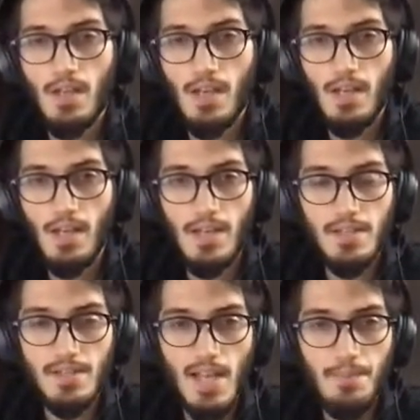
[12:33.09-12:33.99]
any
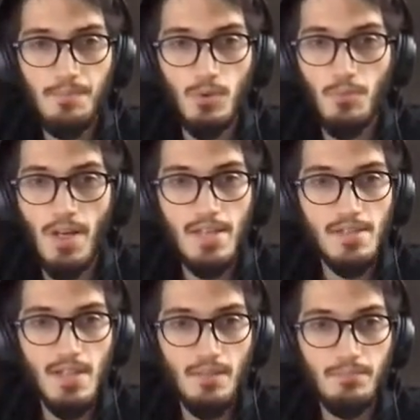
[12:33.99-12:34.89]
step, replace
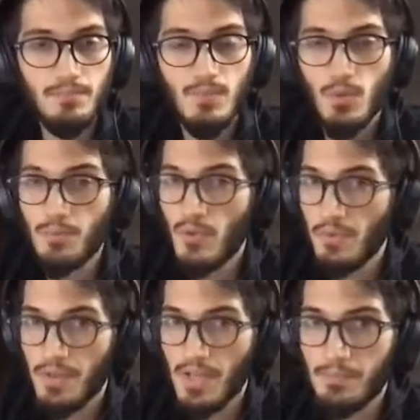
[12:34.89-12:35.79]
them, remove
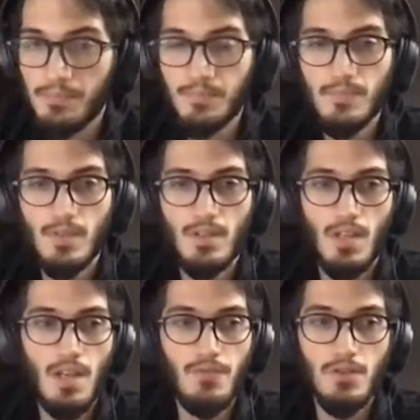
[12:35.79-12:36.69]
them.
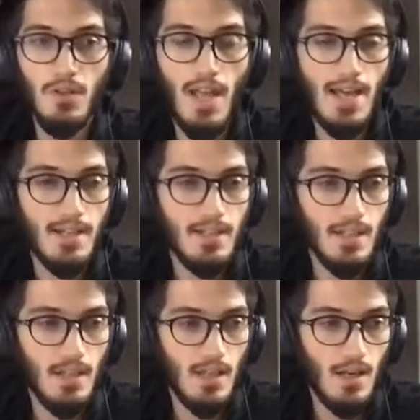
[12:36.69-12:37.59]
If you don't like
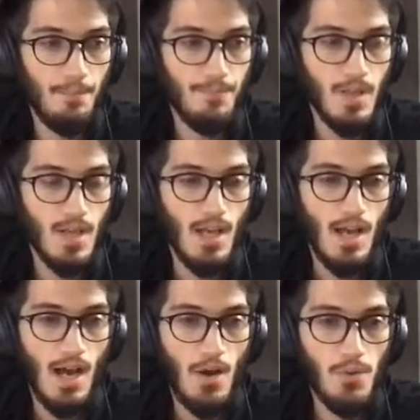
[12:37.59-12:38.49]

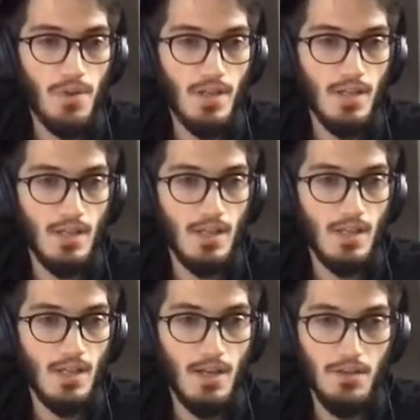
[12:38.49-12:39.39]
how
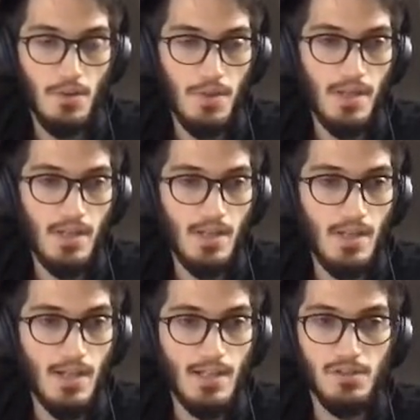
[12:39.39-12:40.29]
the
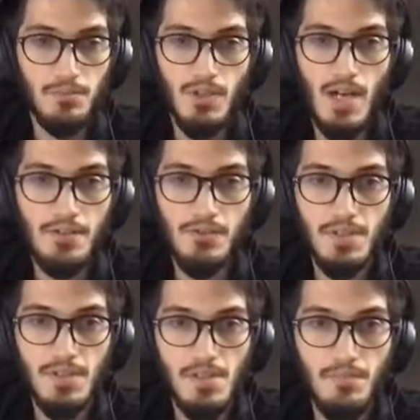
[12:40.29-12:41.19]
customer address
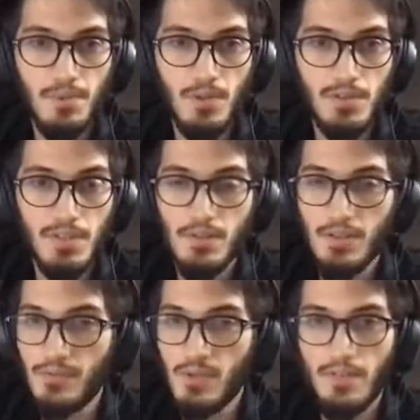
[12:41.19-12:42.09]
is imported,
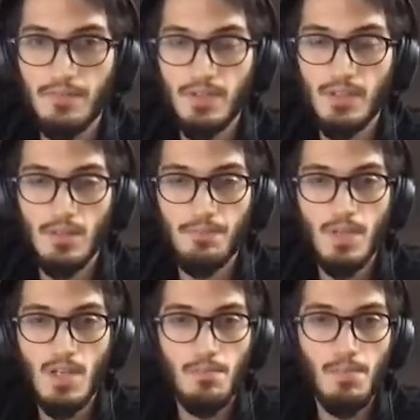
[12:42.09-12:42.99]
you have
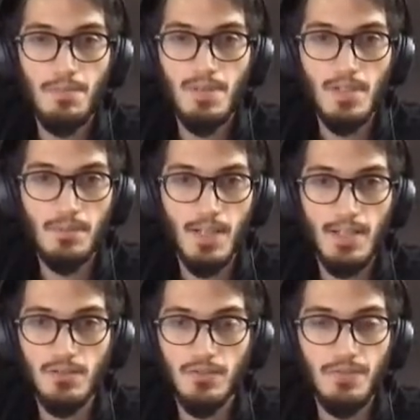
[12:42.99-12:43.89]
maybe some
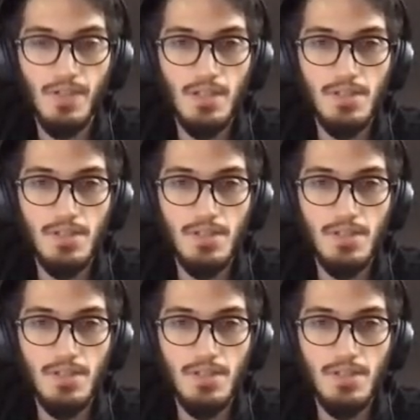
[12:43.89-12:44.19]
custom fields.